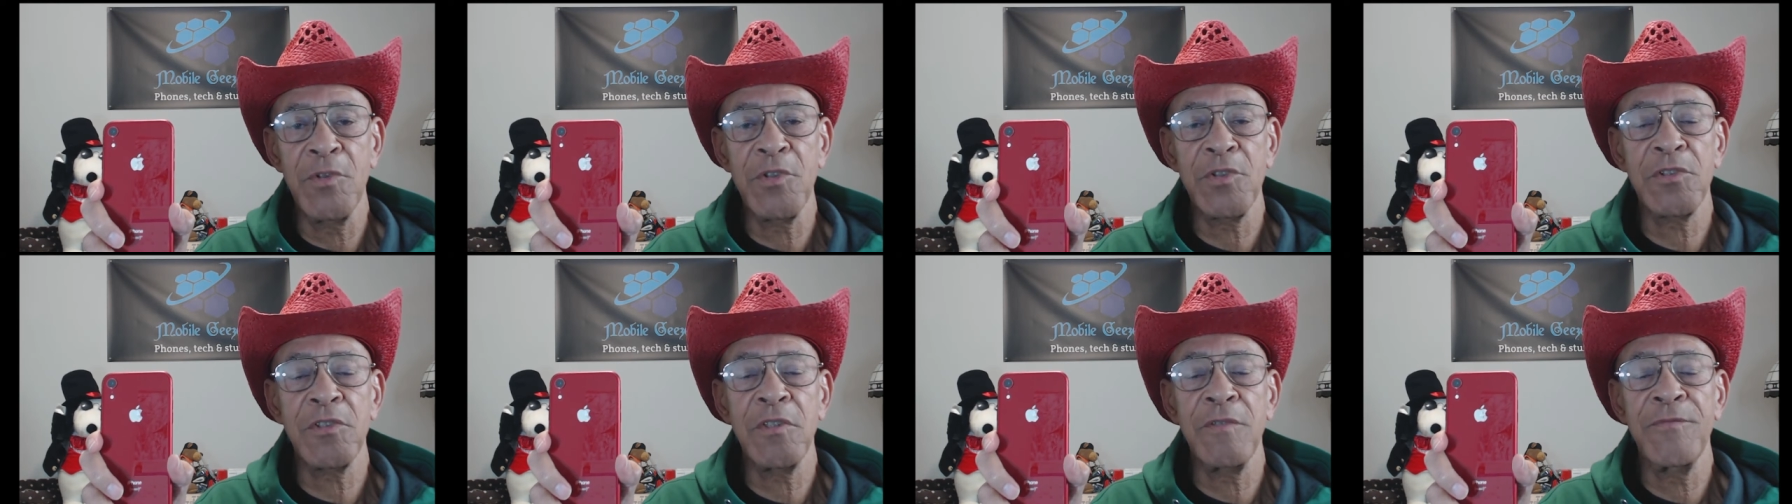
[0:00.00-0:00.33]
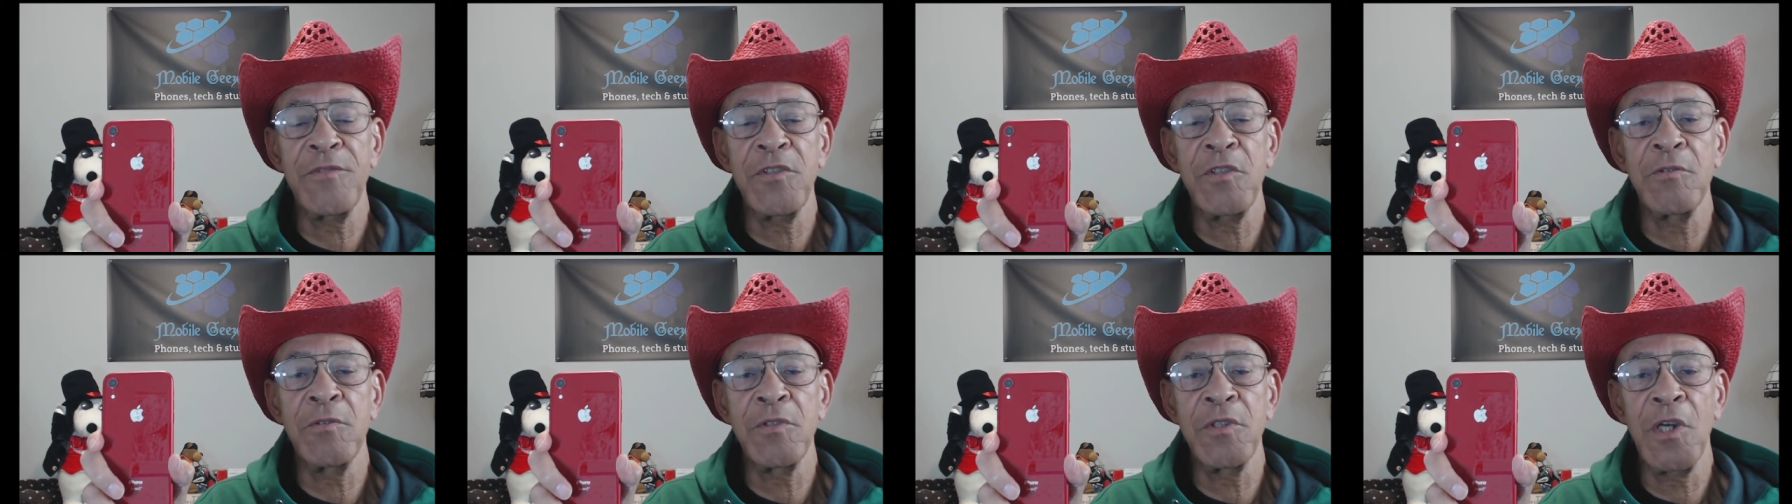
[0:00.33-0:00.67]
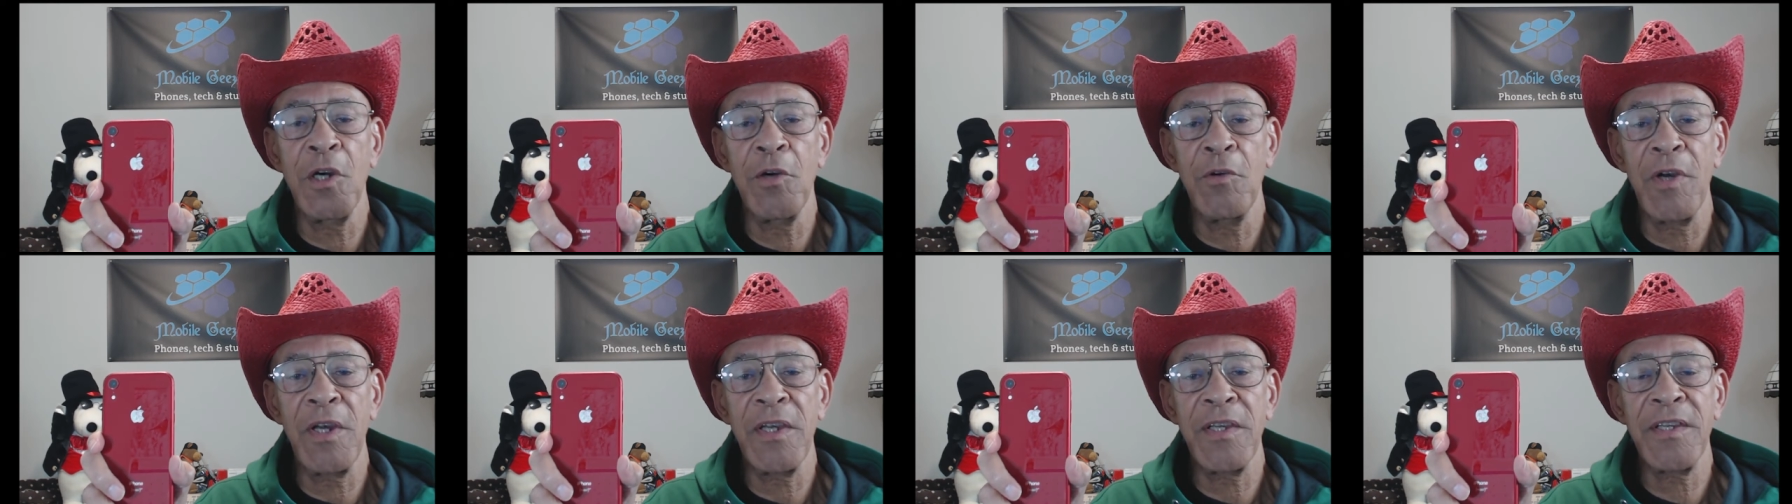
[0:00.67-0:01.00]
Most of you
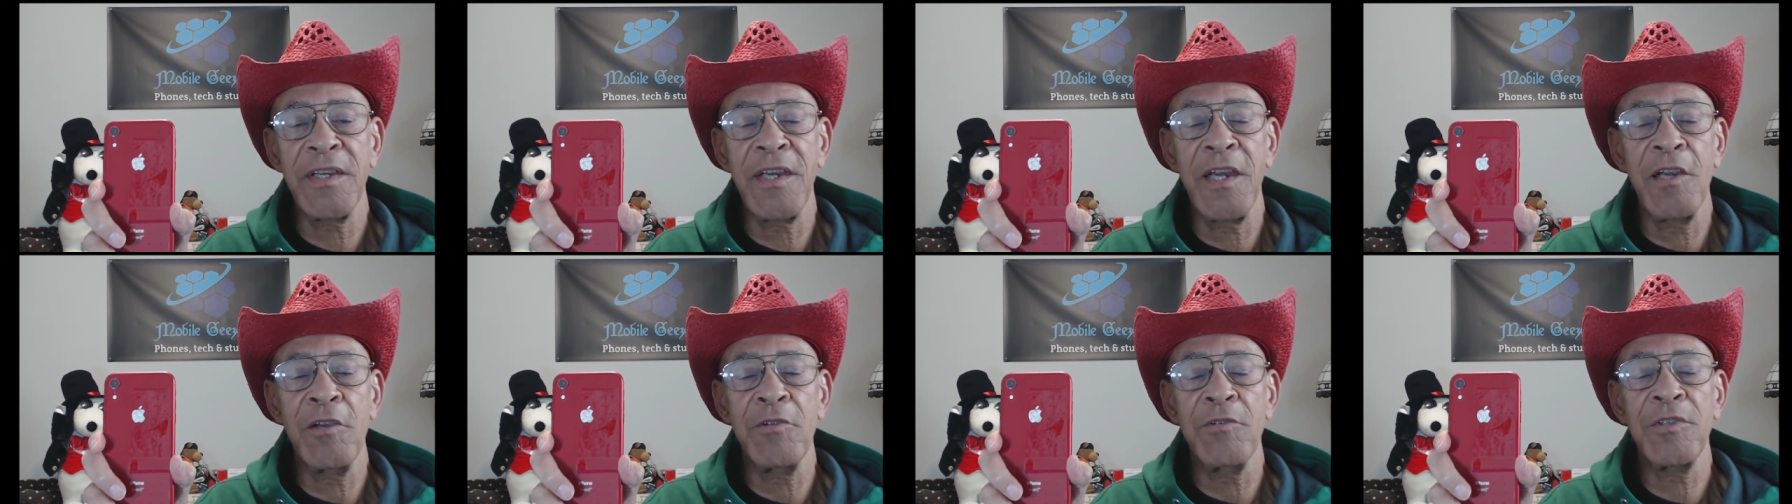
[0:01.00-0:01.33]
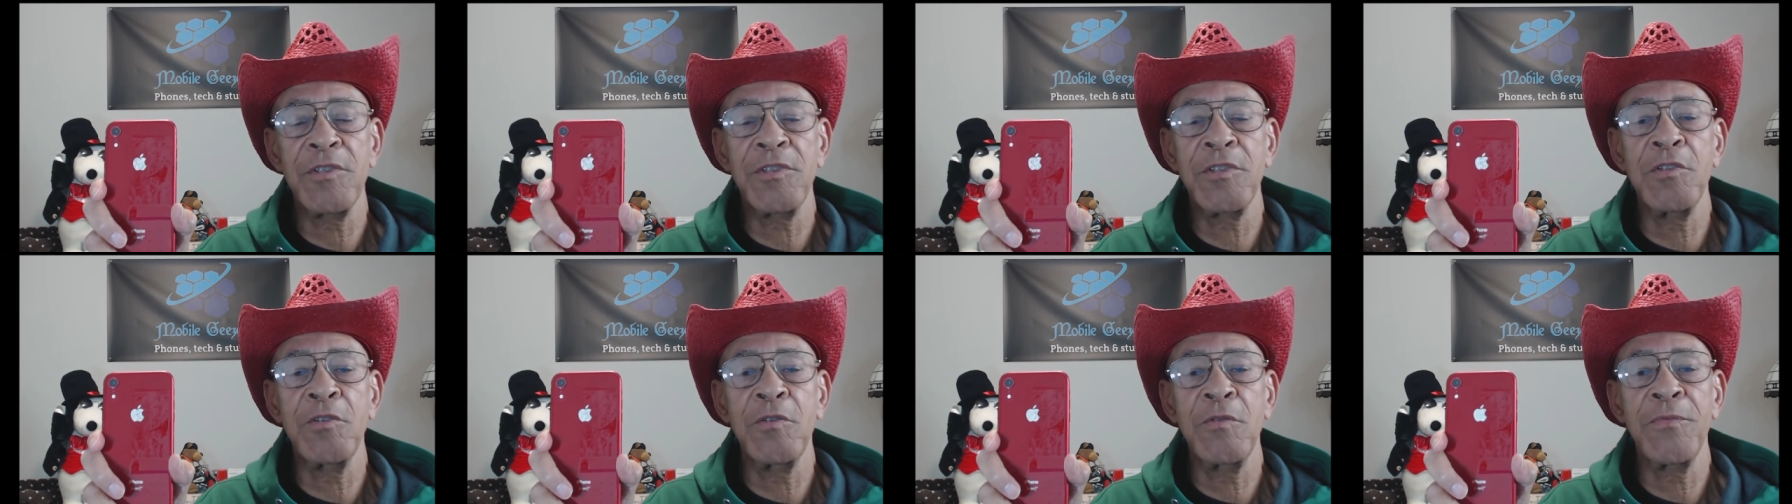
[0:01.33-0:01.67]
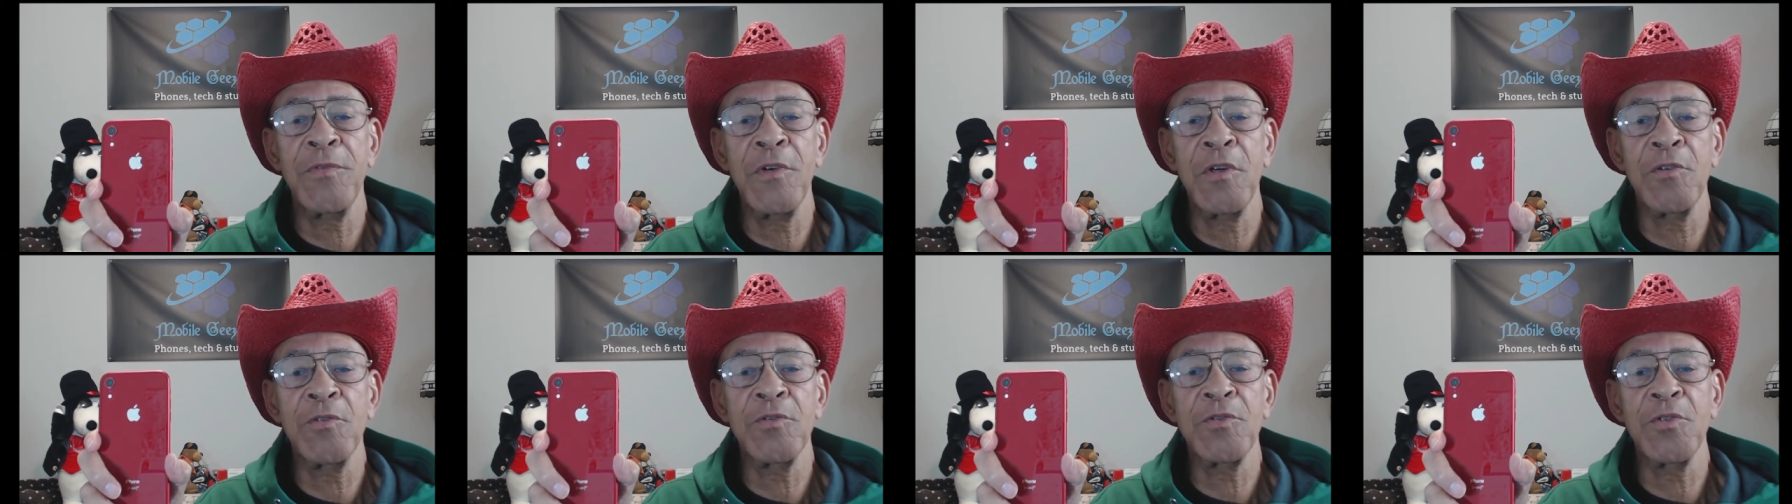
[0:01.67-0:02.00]
know I carry two
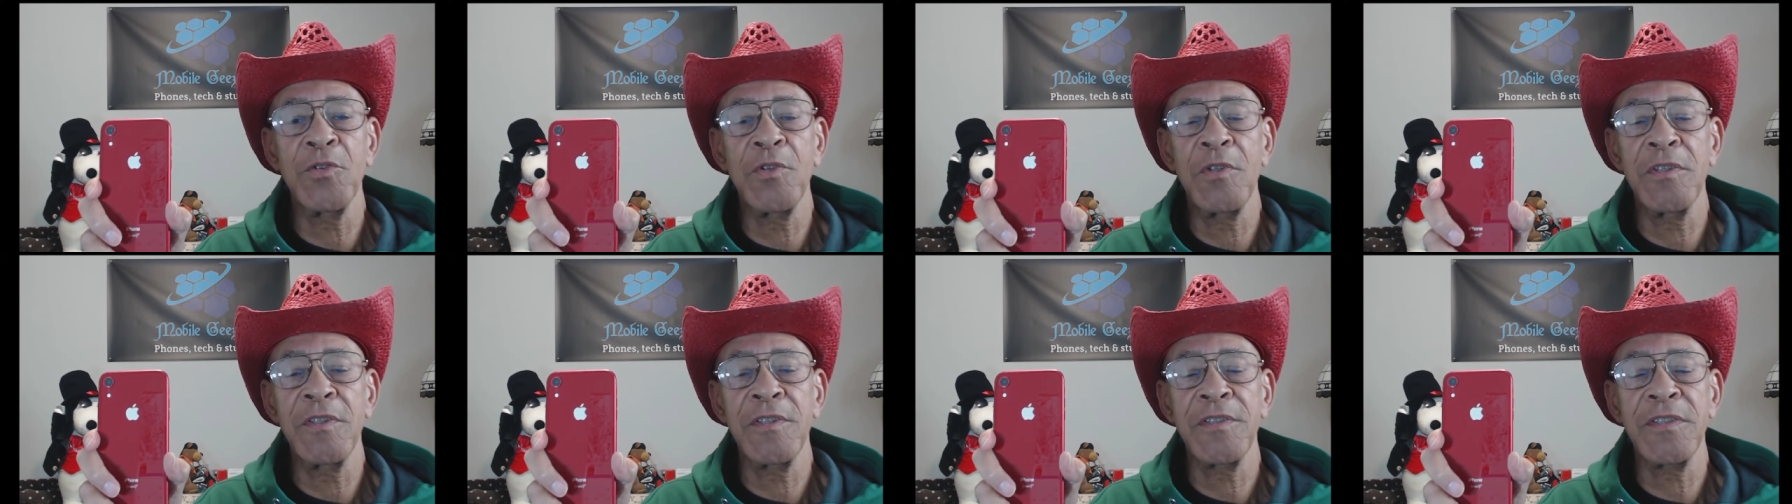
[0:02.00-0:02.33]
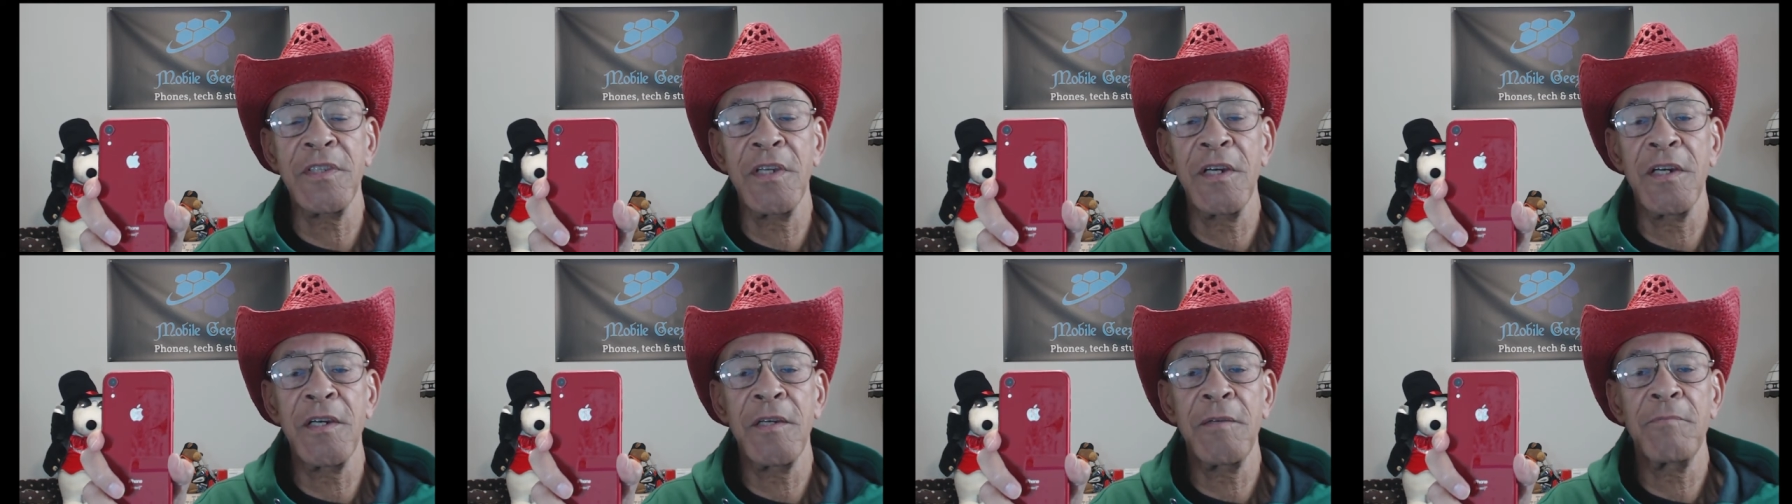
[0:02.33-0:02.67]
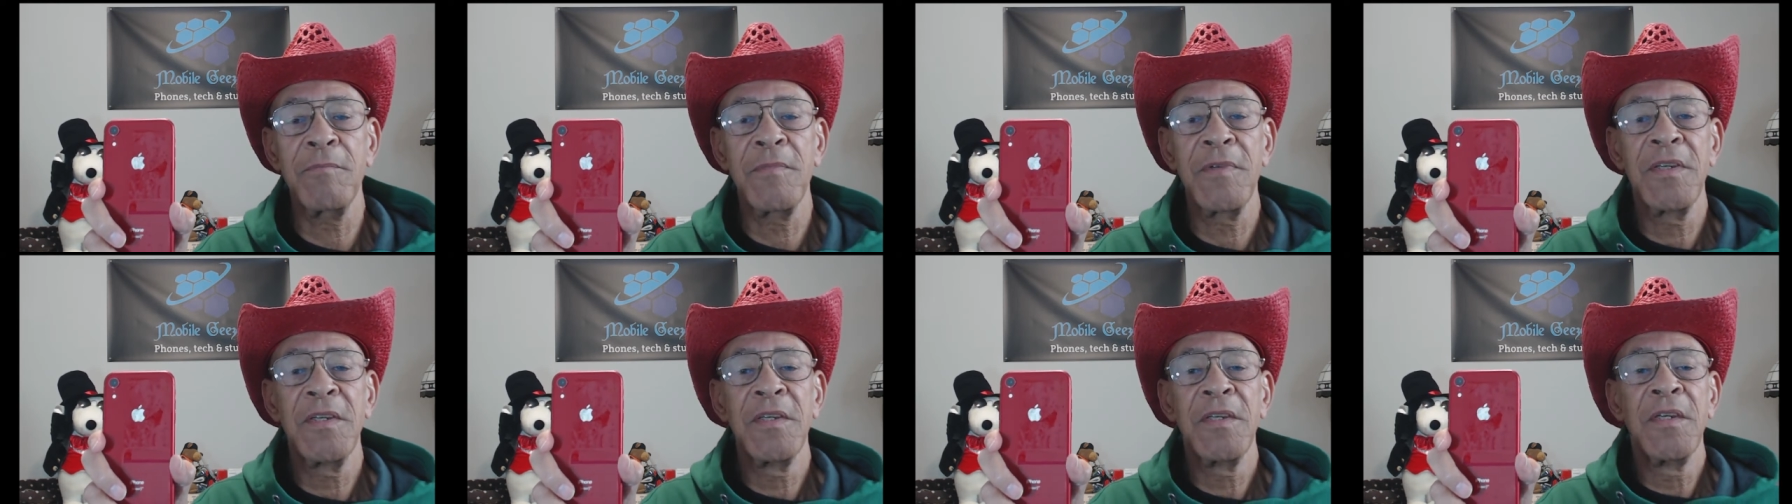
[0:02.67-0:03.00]
phones all the
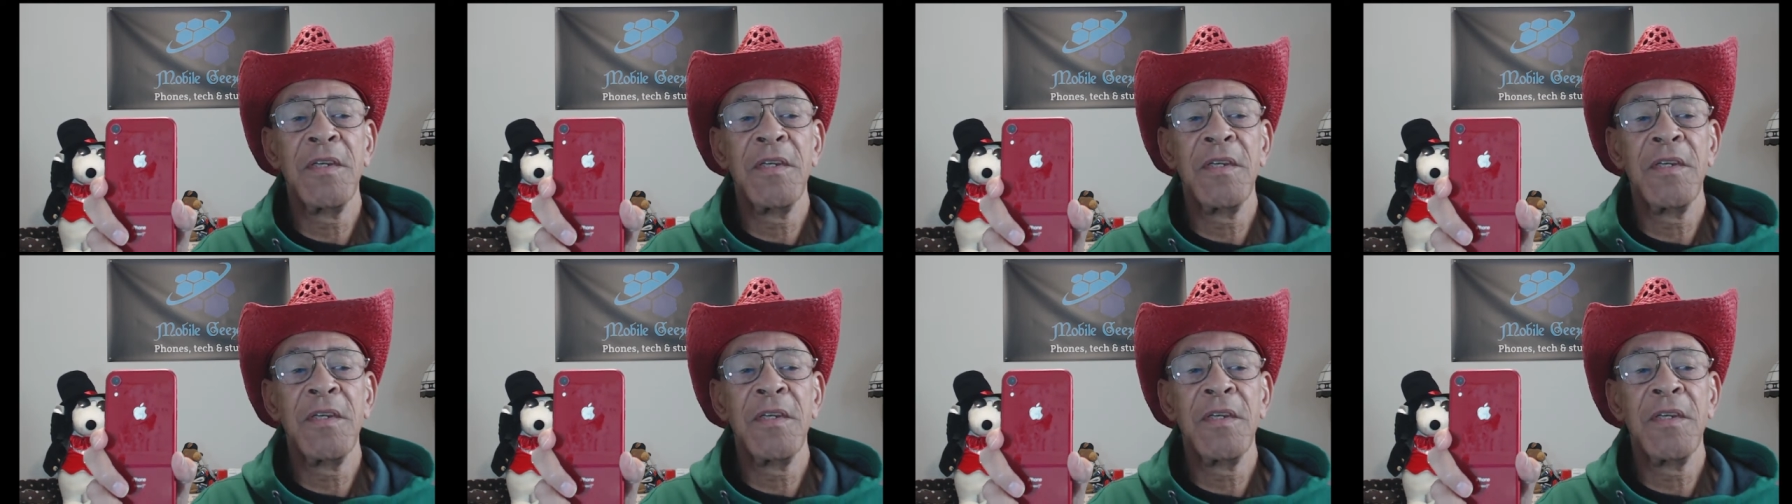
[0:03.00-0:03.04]
time.